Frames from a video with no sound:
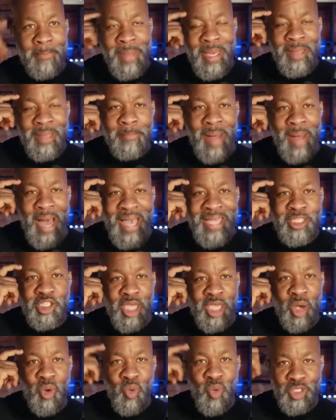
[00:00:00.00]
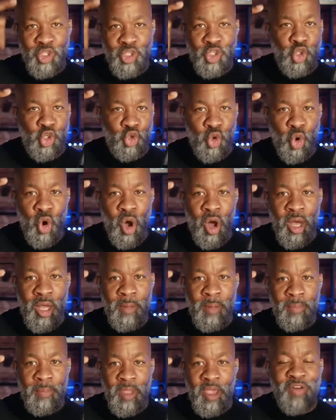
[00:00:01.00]
if my mindset wasn't
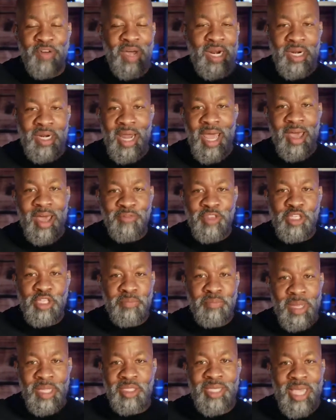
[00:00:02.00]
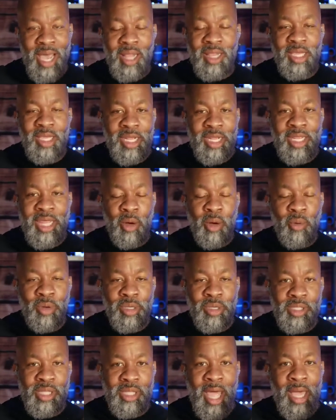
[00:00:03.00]
strong, if I didn't have this mentality
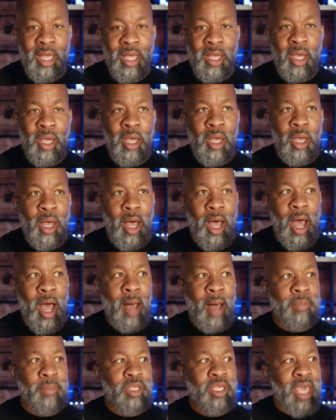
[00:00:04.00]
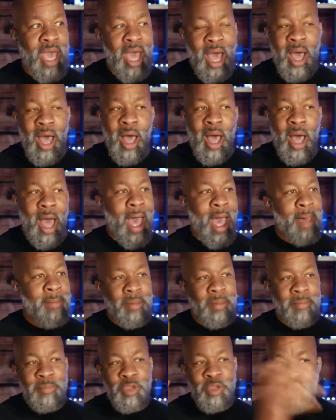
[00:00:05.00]
that was like,
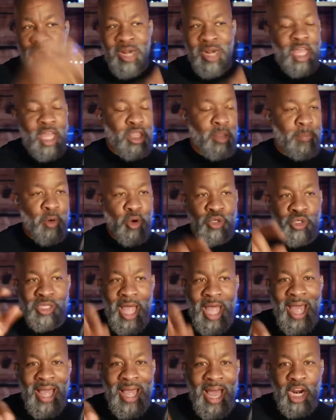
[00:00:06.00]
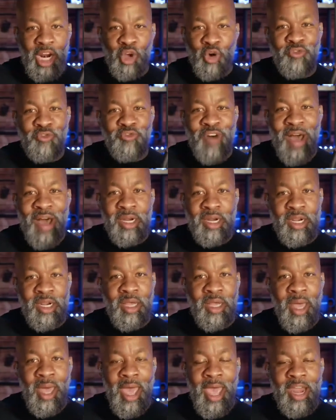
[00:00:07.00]
you're not the person, I gotta go
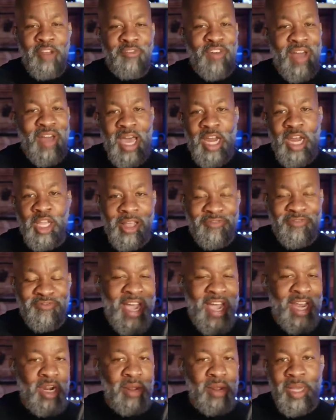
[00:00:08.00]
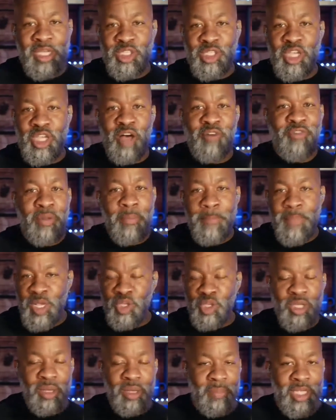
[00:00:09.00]
find it, and if I gotta find it myself
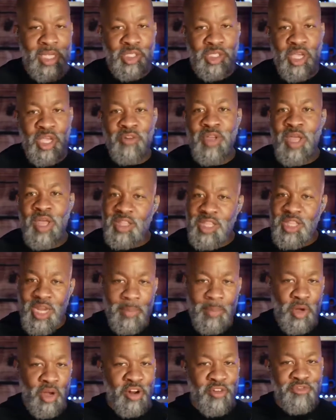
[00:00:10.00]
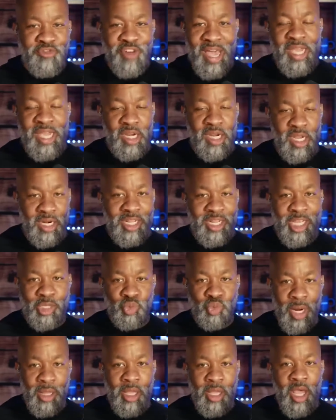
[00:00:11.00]
and build it myself, then I'm gonna find it.